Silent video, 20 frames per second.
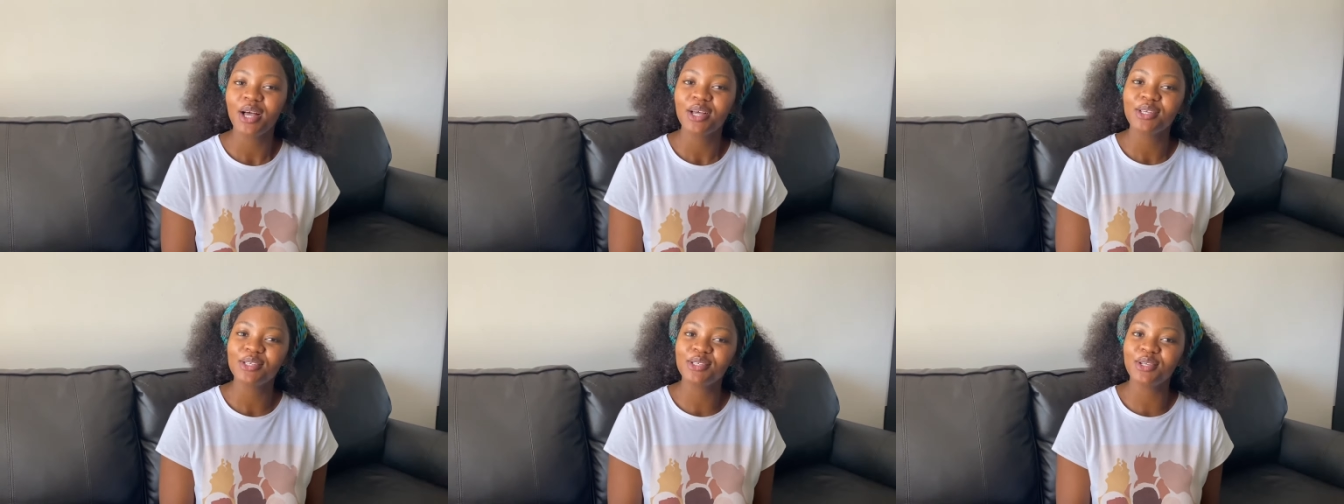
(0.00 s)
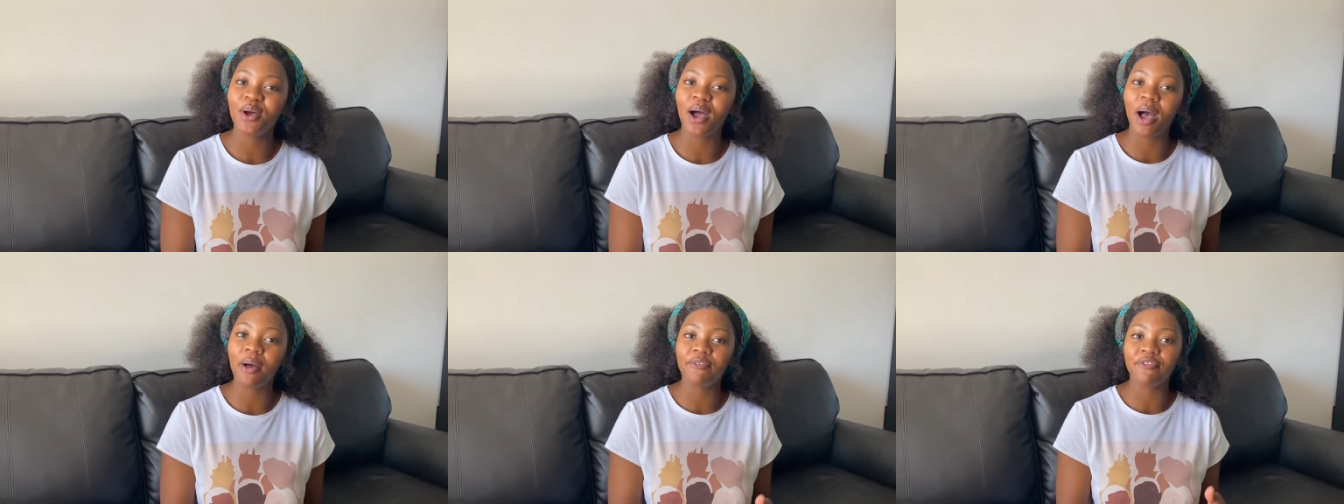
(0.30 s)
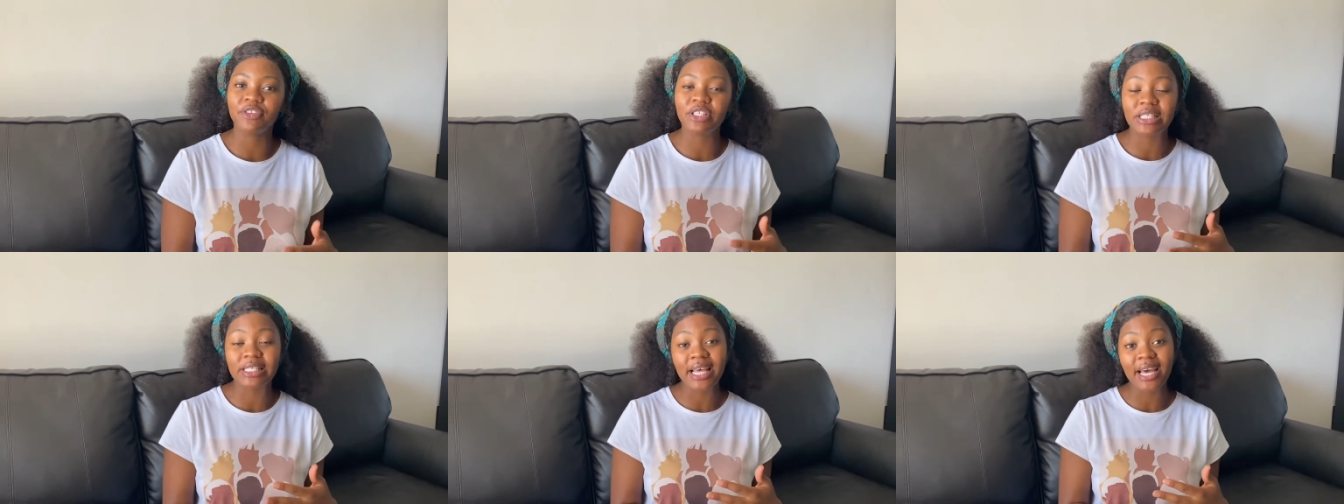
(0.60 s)
So
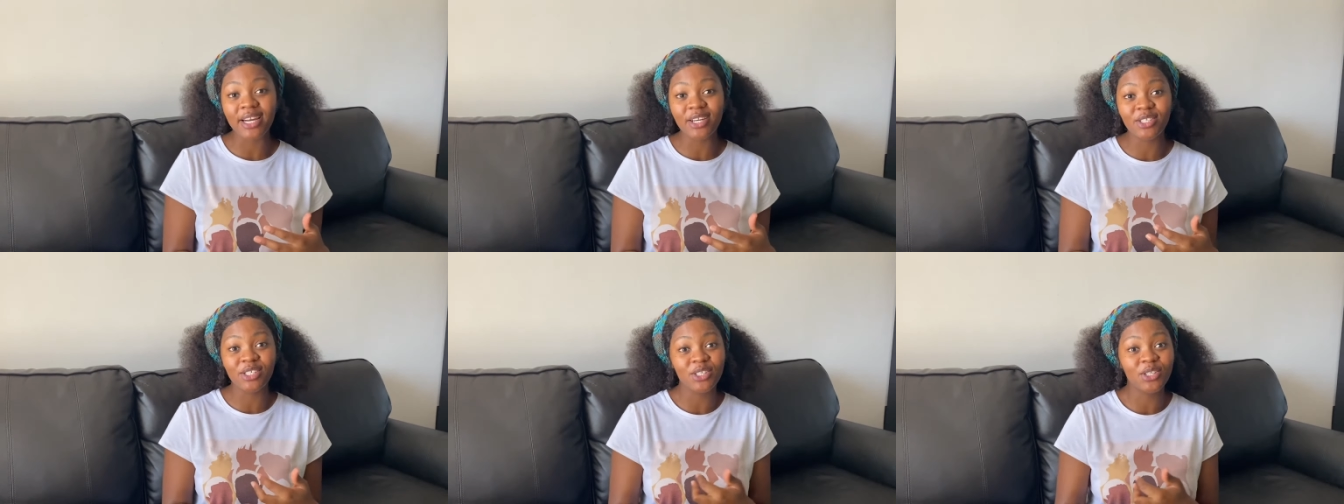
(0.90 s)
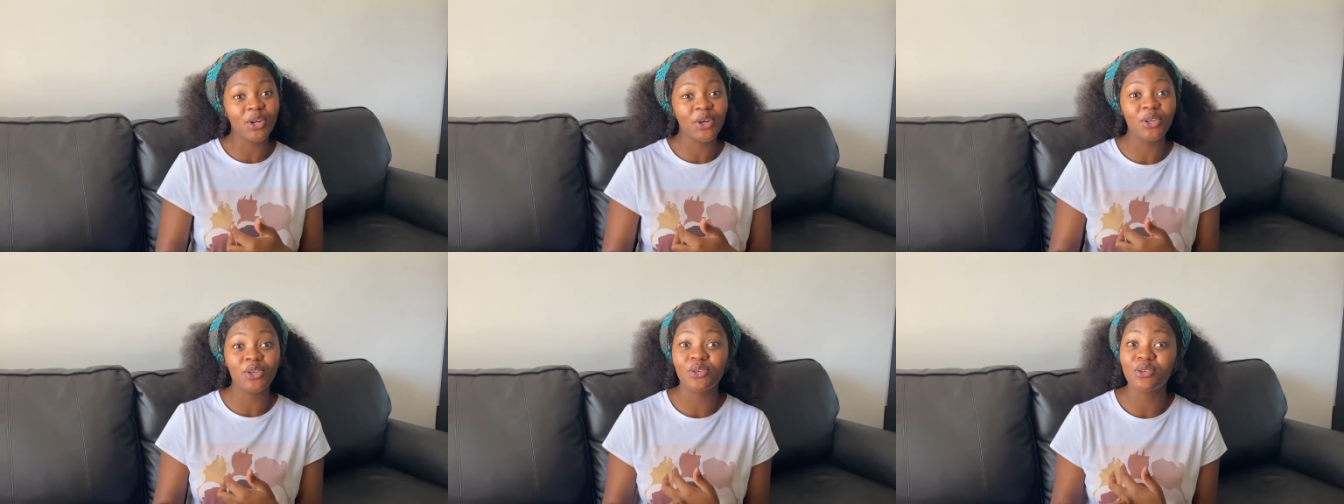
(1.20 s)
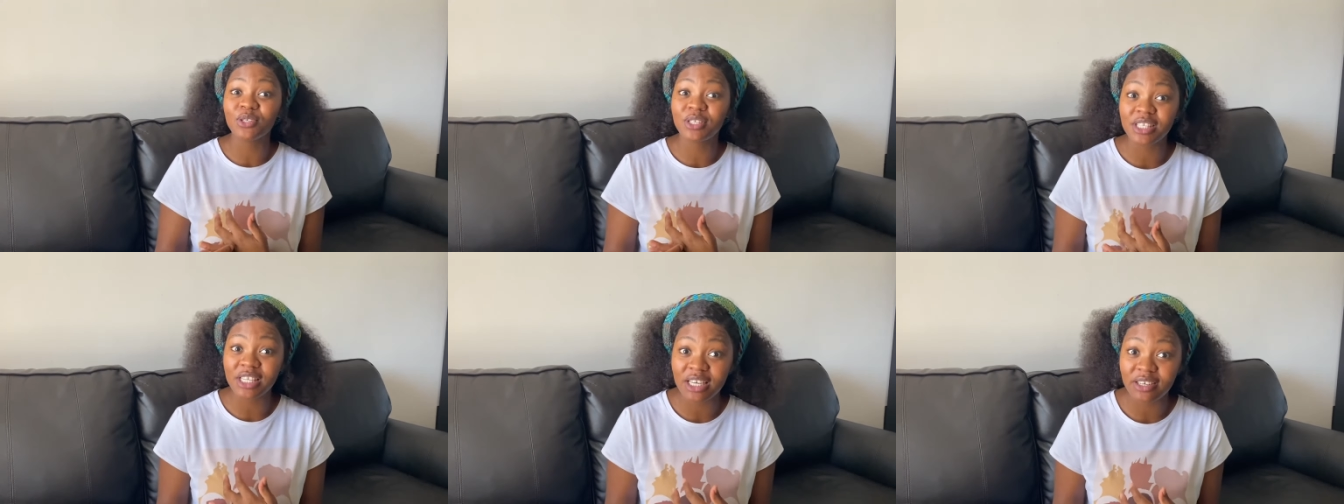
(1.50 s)
I've decided to start a new
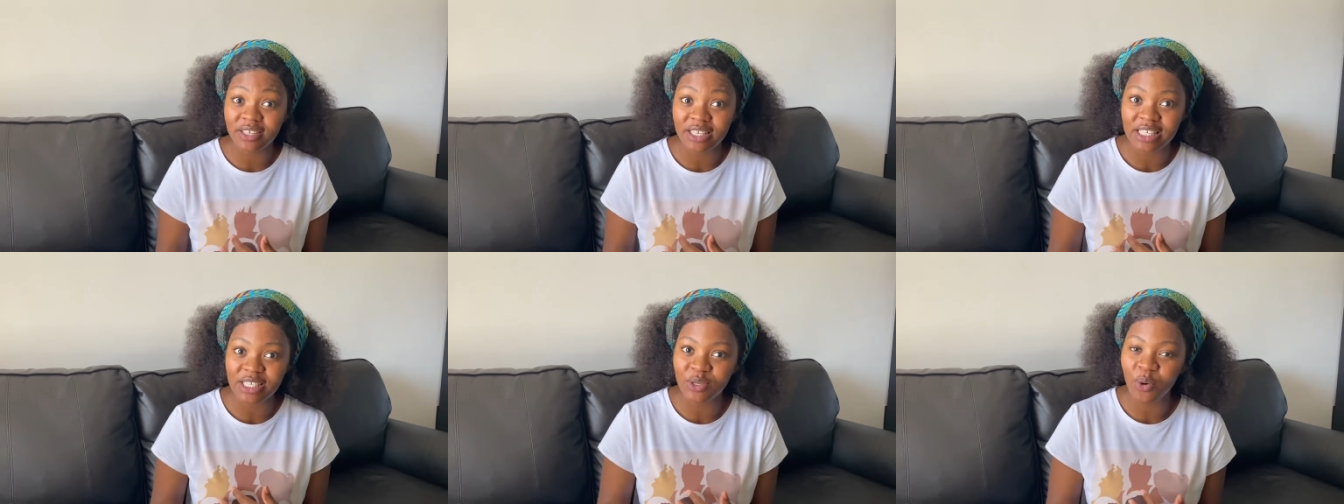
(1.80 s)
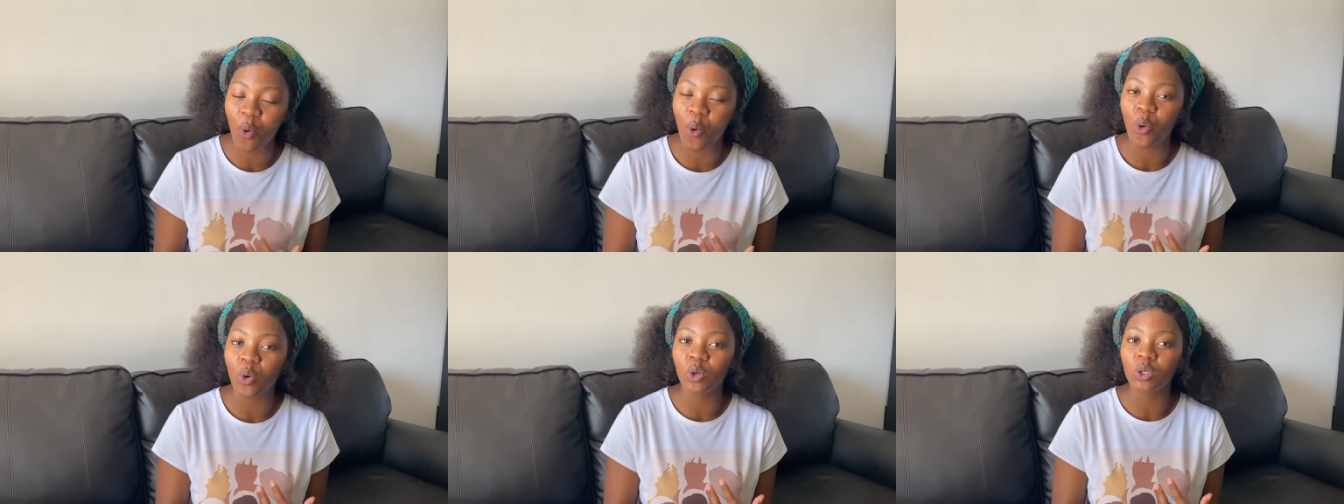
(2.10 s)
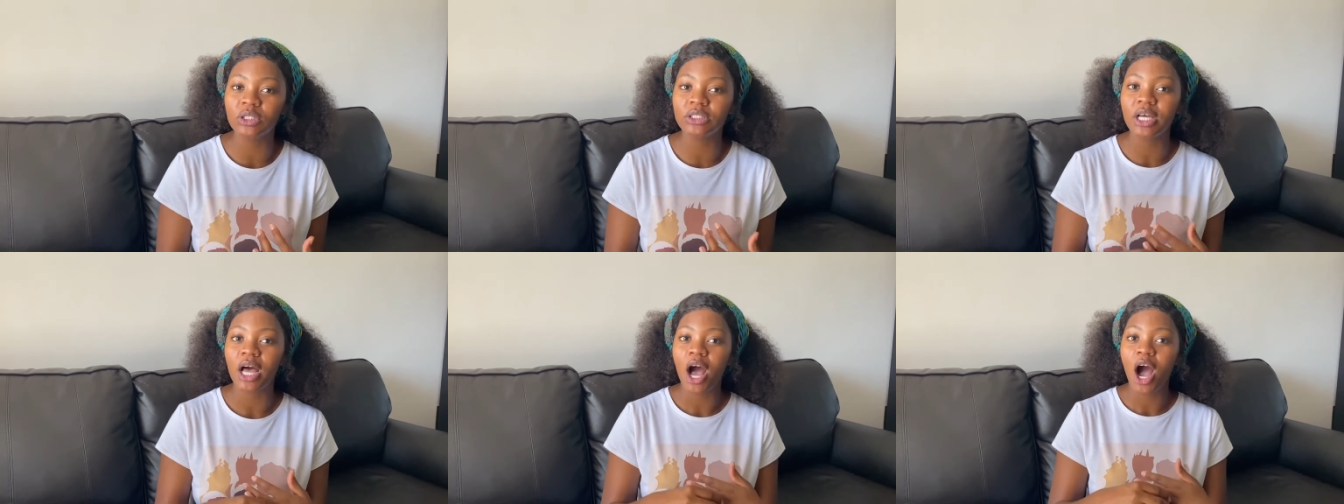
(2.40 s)
series
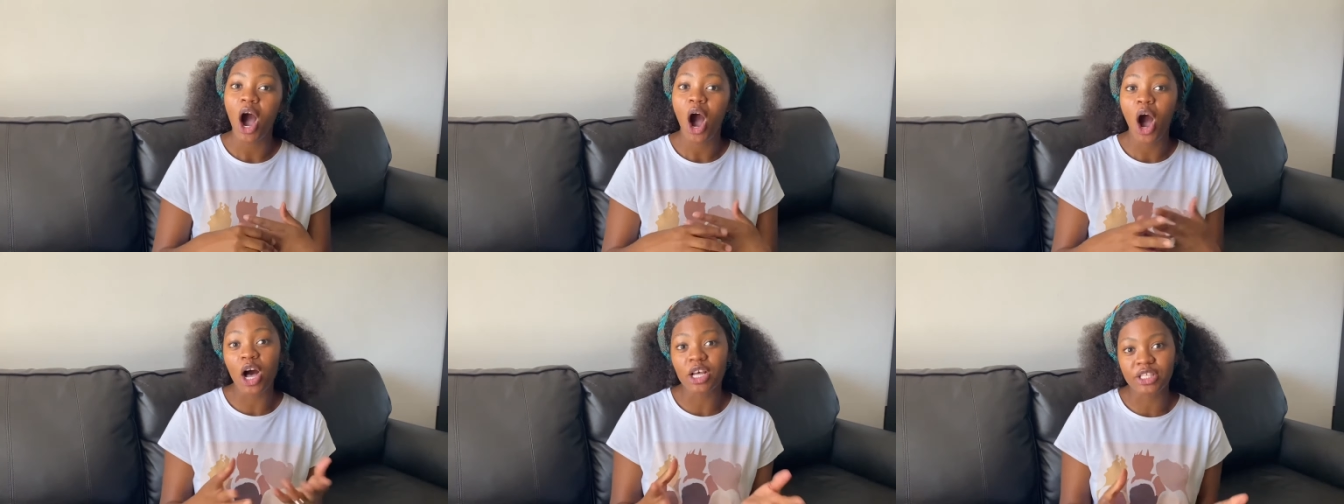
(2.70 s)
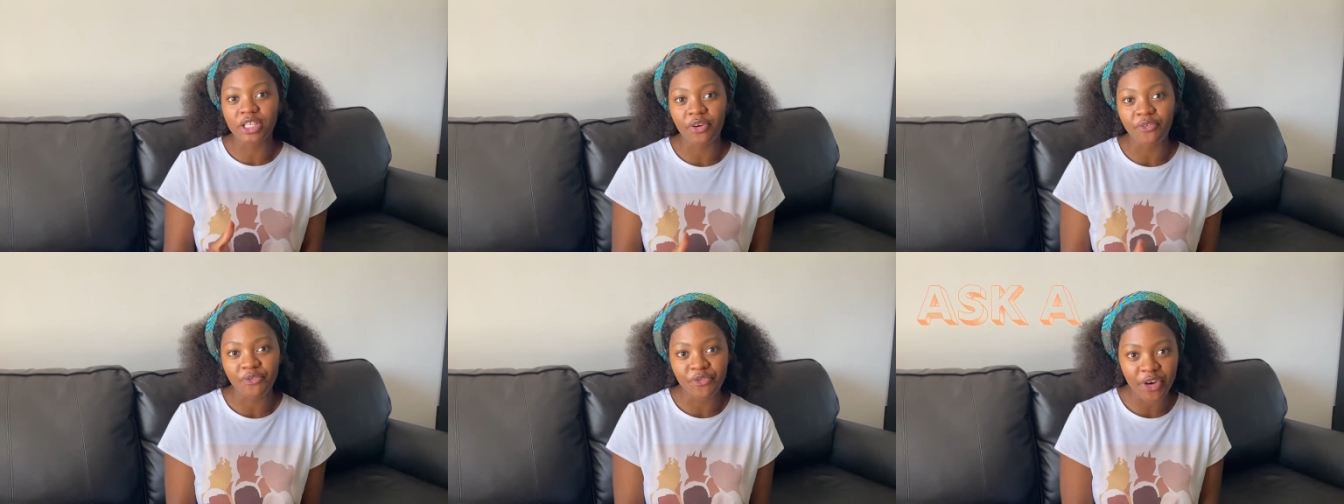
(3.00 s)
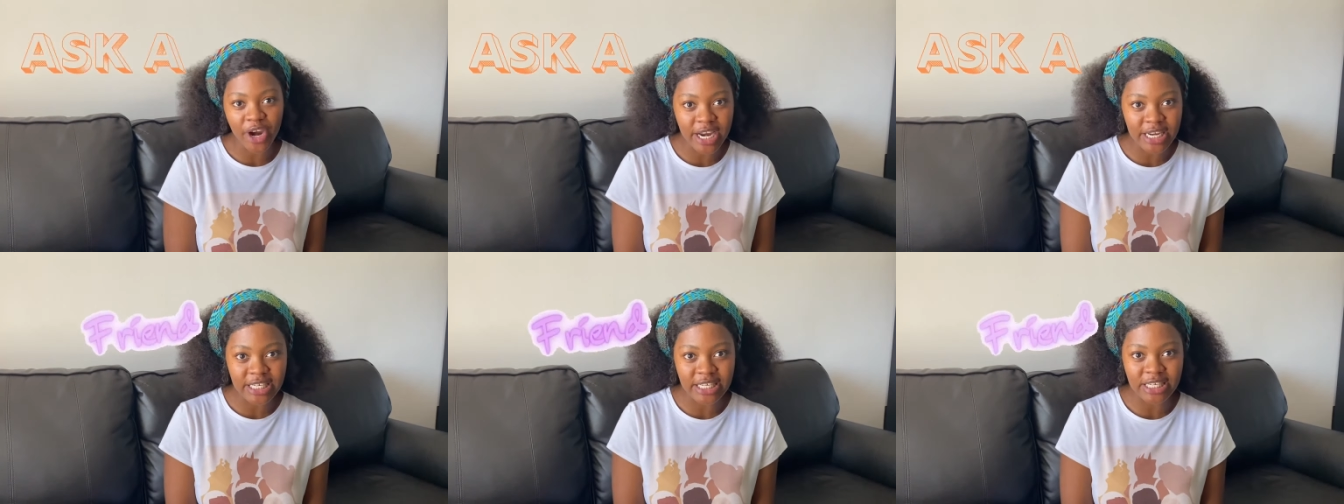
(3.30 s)
called Ask a
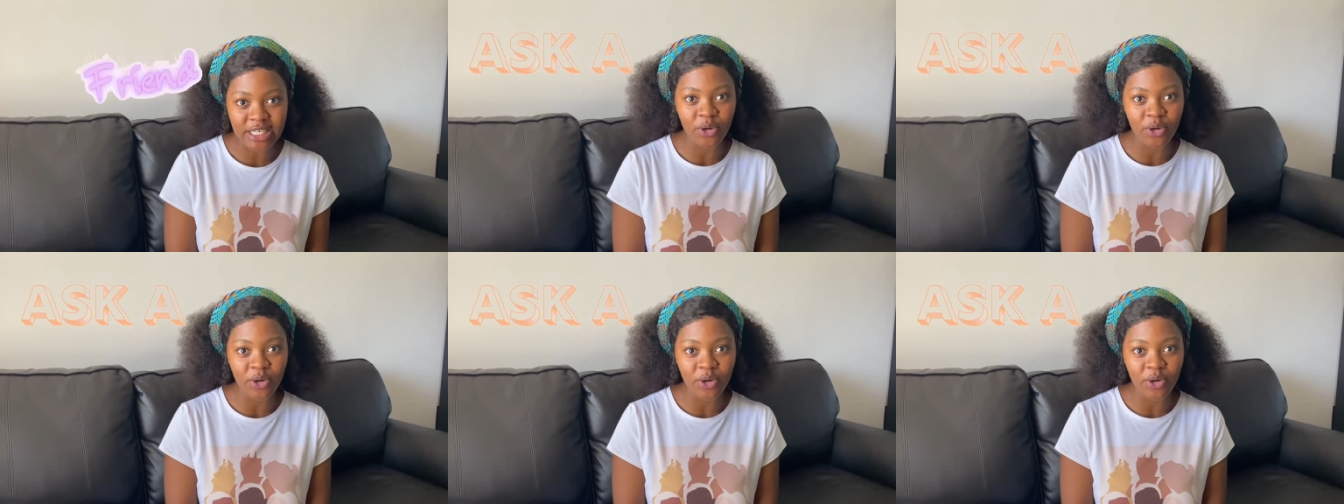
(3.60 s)
Friend,